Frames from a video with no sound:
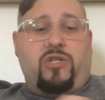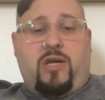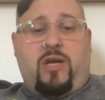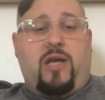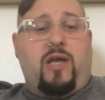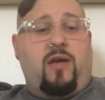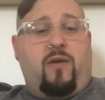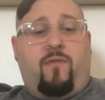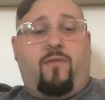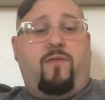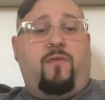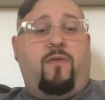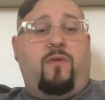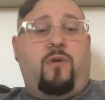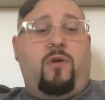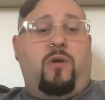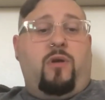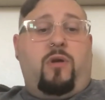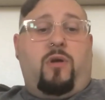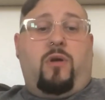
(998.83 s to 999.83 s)
I have
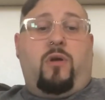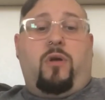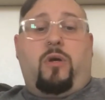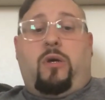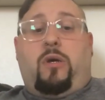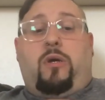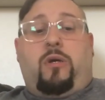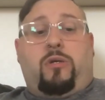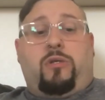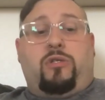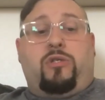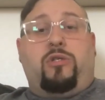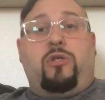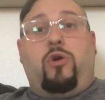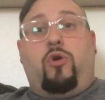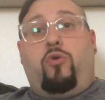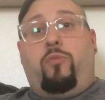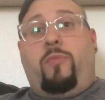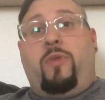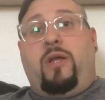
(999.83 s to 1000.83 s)

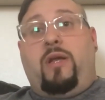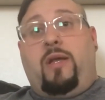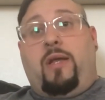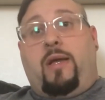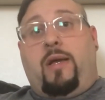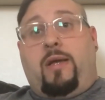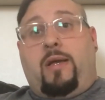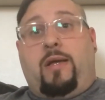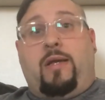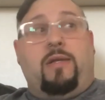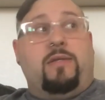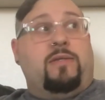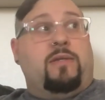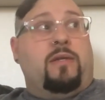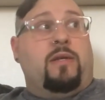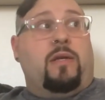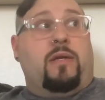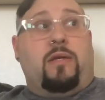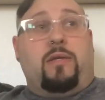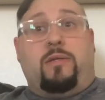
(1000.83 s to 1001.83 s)
so many I need to
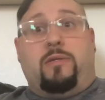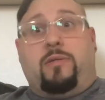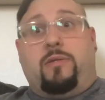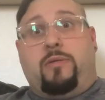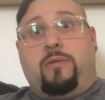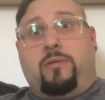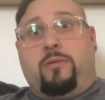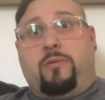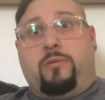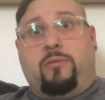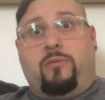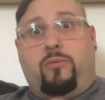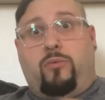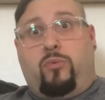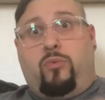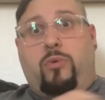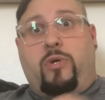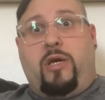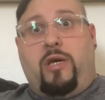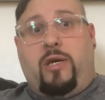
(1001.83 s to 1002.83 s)
knit,
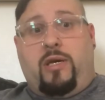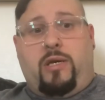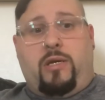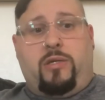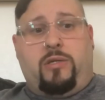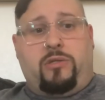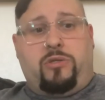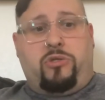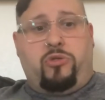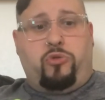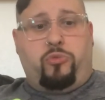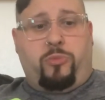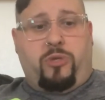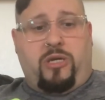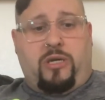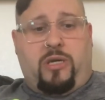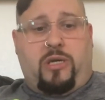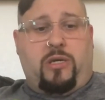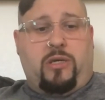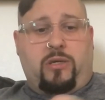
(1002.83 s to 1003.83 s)
way too
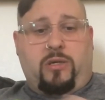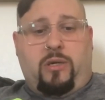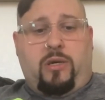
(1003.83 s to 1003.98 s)
many.